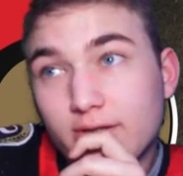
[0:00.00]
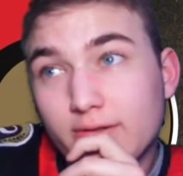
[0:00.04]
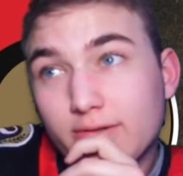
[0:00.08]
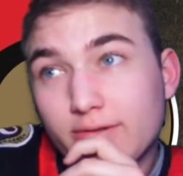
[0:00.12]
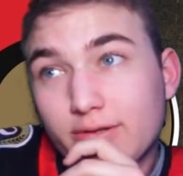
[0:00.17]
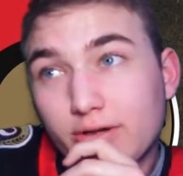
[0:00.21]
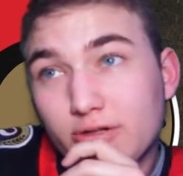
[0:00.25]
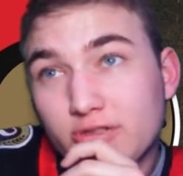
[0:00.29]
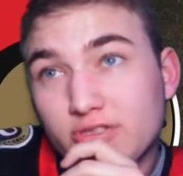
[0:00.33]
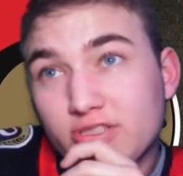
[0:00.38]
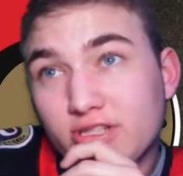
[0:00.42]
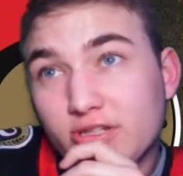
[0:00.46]

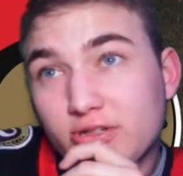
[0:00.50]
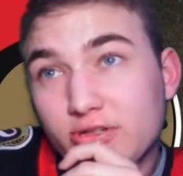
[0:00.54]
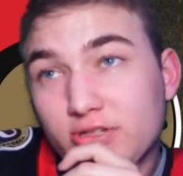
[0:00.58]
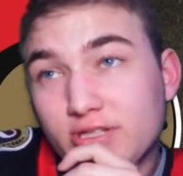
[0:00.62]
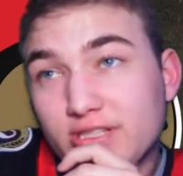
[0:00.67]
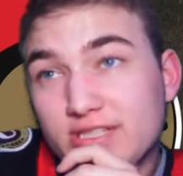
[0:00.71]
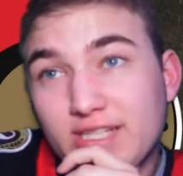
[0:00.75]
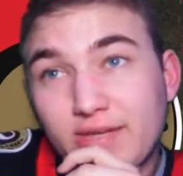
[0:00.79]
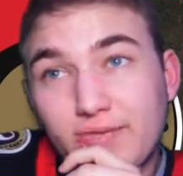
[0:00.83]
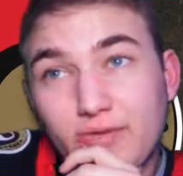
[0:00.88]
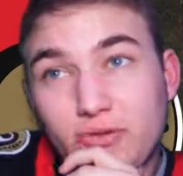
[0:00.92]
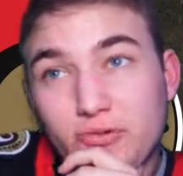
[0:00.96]
Daryl Sutter
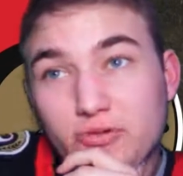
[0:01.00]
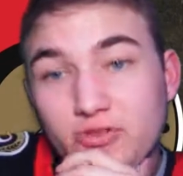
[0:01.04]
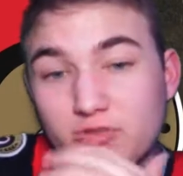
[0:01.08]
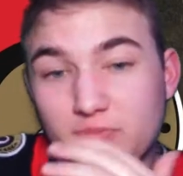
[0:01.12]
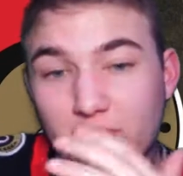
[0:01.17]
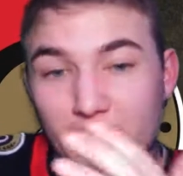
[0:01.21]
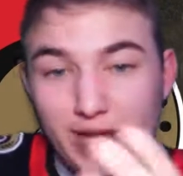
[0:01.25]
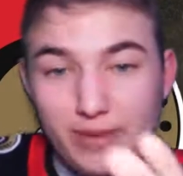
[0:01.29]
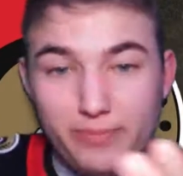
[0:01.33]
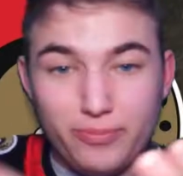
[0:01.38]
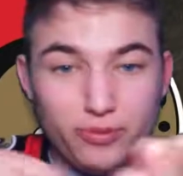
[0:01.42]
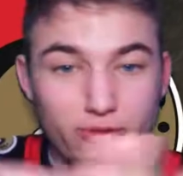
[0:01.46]
did something with his
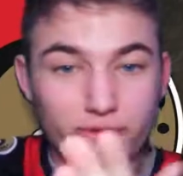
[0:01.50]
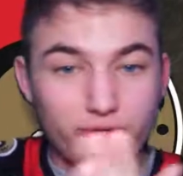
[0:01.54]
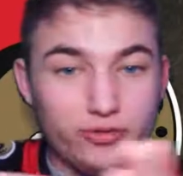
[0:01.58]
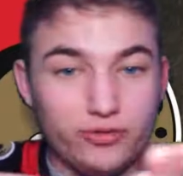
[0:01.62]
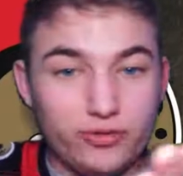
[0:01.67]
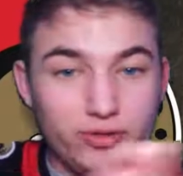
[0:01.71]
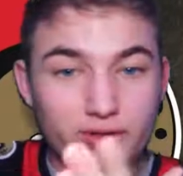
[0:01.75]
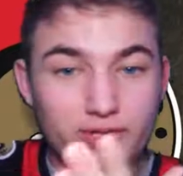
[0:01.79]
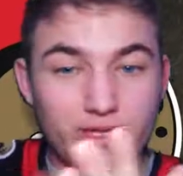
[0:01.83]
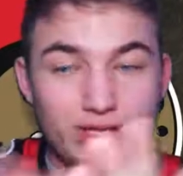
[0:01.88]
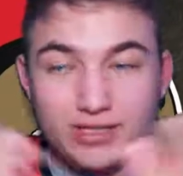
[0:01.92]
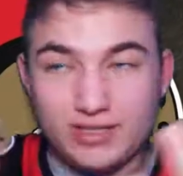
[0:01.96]
paper and
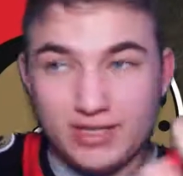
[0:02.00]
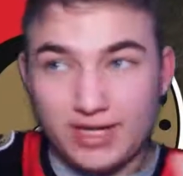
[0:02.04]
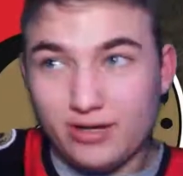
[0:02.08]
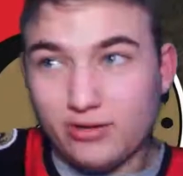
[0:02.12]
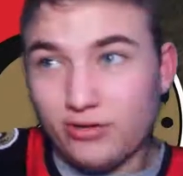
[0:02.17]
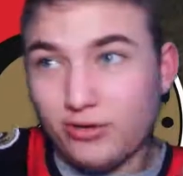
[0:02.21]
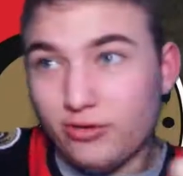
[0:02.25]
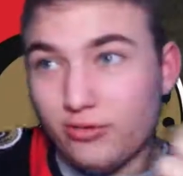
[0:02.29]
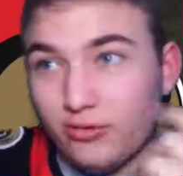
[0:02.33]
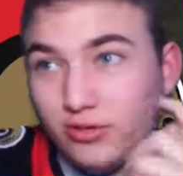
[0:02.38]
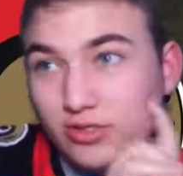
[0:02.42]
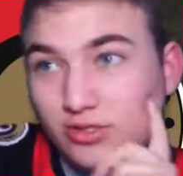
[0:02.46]
doing this. I don't
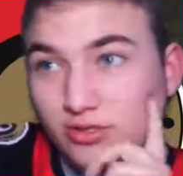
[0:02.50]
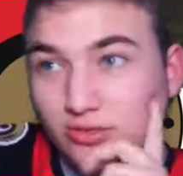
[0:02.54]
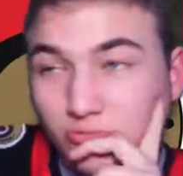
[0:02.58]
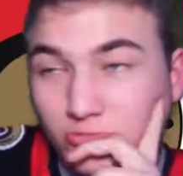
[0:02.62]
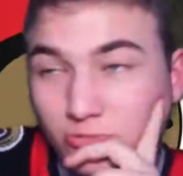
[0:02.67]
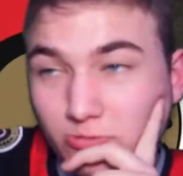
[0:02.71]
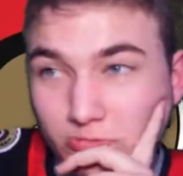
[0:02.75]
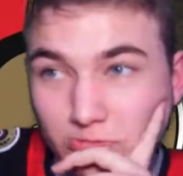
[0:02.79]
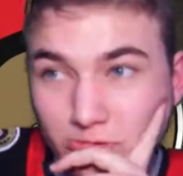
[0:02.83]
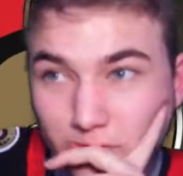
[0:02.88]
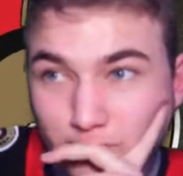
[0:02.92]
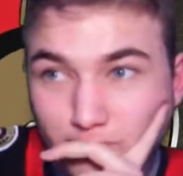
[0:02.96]
know what he's
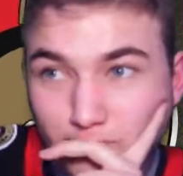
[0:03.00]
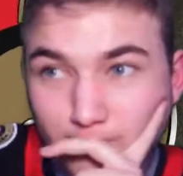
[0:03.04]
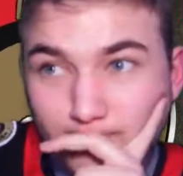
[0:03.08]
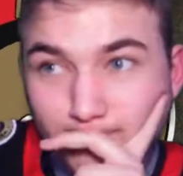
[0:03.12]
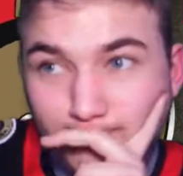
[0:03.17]
doing here.